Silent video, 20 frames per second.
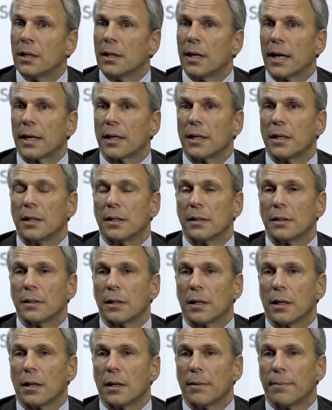that can
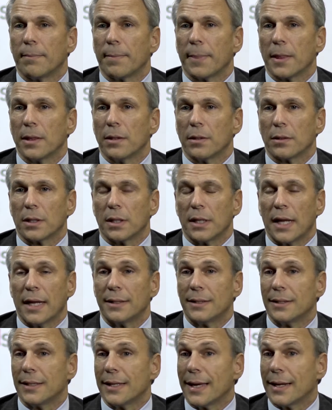um, look at
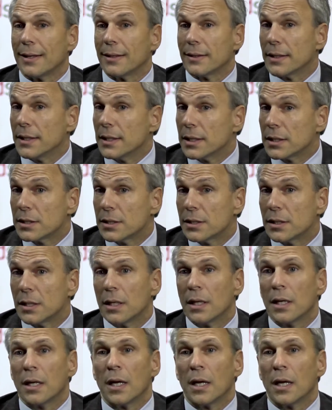entity analytics,